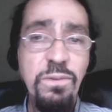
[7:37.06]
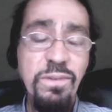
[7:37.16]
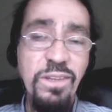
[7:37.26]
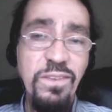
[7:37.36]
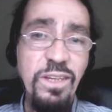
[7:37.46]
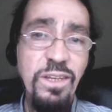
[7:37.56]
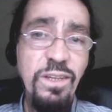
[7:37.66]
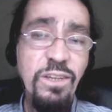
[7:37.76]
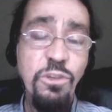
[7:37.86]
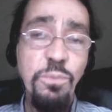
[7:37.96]
the
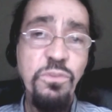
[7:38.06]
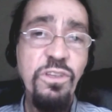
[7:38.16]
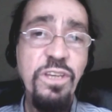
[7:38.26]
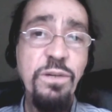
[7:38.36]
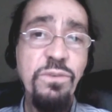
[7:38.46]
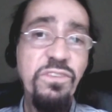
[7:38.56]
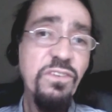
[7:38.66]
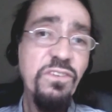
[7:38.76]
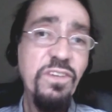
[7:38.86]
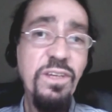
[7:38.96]
Egyptian leader
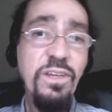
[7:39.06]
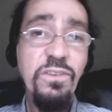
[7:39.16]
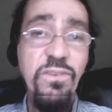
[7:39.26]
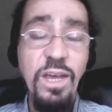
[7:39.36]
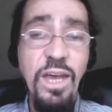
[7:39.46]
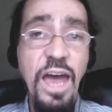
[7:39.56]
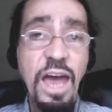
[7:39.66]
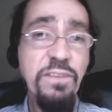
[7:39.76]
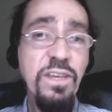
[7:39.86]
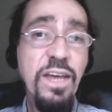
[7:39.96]
Sisi is
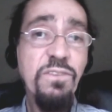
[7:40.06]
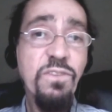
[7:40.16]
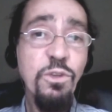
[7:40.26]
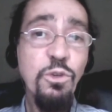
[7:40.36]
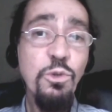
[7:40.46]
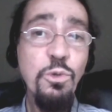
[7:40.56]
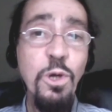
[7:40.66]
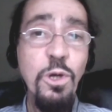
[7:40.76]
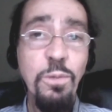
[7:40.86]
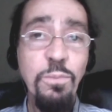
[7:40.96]
acting as the new
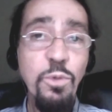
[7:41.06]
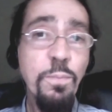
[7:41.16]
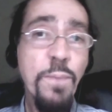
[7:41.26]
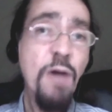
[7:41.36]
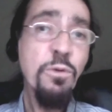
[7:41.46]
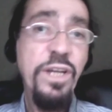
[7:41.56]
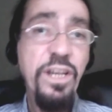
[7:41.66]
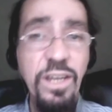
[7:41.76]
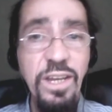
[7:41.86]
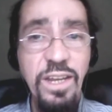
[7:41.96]
Mubarak,
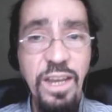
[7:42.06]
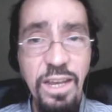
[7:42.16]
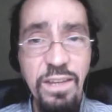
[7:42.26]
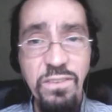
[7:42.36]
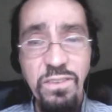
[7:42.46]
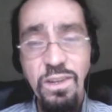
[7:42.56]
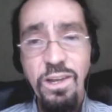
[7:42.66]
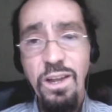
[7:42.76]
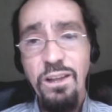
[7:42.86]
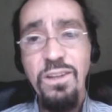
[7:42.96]
and
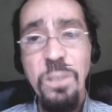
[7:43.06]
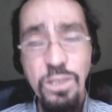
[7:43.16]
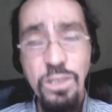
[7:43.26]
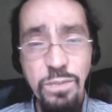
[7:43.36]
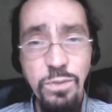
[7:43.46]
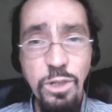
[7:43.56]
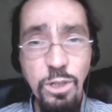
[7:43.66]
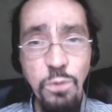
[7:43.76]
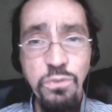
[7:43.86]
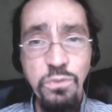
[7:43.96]
even
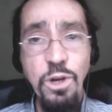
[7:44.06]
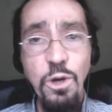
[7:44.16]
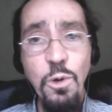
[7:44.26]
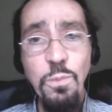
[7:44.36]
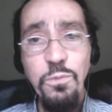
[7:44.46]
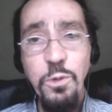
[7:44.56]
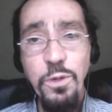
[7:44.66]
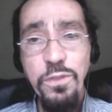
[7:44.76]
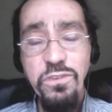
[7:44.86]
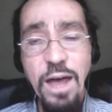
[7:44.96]
closer to home for
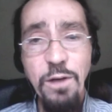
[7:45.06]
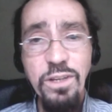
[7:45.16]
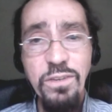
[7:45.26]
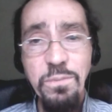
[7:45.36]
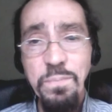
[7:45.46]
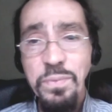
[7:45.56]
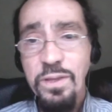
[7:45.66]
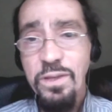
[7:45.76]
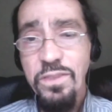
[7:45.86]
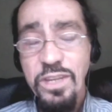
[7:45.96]
the Saudis,
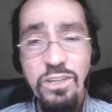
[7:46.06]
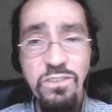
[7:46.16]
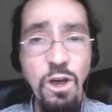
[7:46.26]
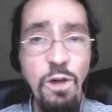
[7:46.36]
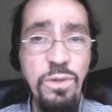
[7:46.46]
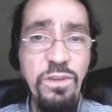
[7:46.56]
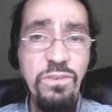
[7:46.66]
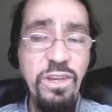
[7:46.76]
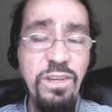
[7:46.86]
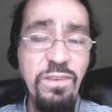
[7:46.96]
the Qataris
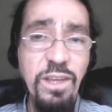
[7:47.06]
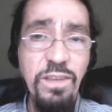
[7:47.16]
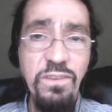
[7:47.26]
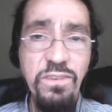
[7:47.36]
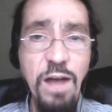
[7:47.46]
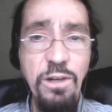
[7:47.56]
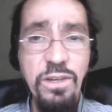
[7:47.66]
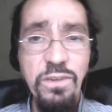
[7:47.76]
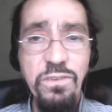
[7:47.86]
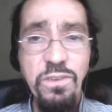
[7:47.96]
and the
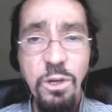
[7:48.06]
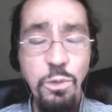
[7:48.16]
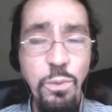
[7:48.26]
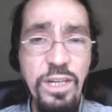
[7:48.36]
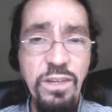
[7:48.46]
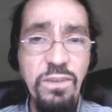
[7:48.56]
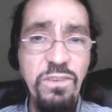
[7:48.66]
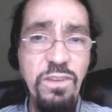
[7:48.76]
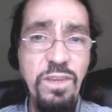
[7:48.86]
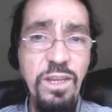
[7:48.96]
Saudis and the Kuwaitis
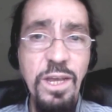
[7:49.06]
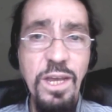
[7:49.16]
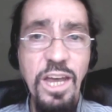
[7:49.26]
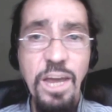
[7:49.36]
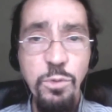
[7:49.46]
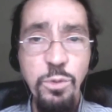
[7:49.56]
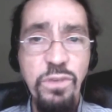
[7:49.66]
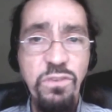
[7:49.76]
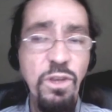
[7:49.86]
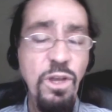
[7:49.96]
and the
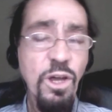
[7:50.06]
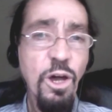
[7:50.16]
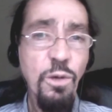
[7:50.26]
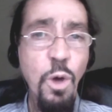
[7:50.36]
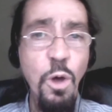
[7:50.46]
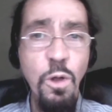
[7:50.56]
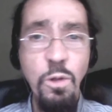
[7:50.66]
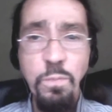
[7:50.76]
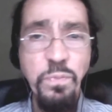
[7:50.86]
Emirates are all